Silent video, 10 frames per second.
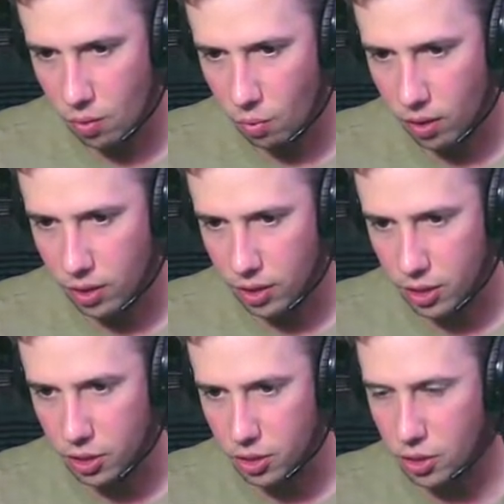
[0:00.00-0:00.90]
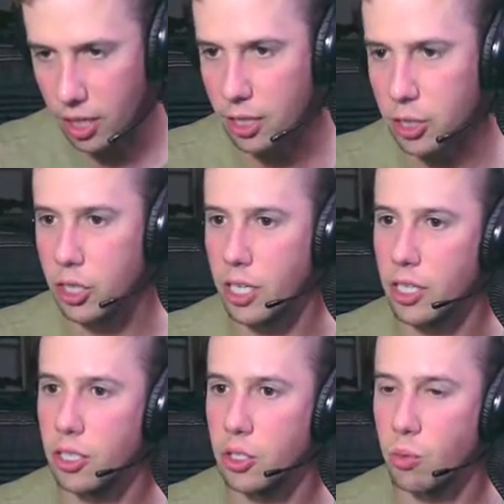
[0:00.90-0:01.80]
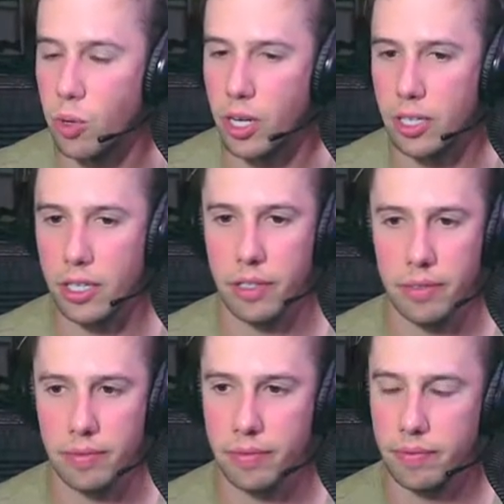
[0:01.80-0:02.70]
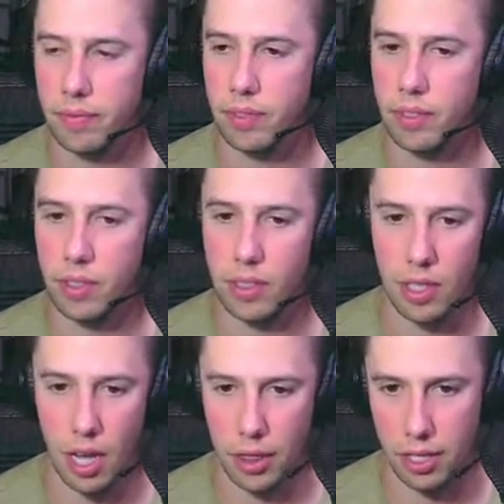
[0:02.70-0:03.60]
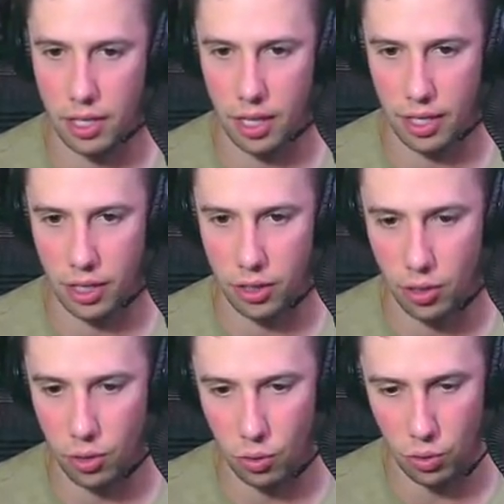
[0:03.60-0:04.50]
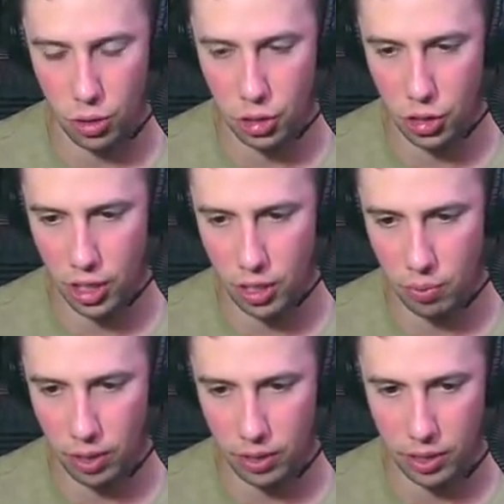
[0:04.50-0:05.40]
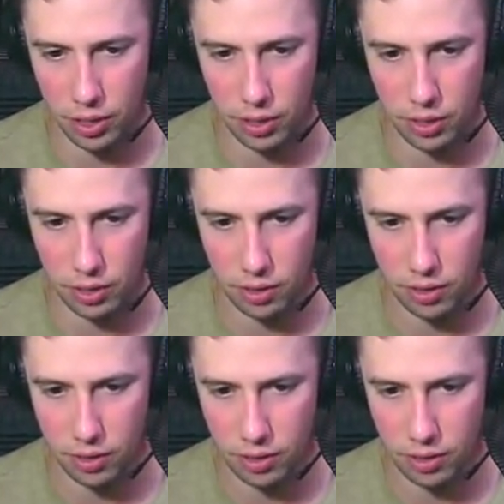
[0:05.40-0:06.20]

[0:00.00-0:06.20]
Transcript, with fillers: Weather conditions are getting shitty. Sweet. Nothing like a good old shitty weather conditions.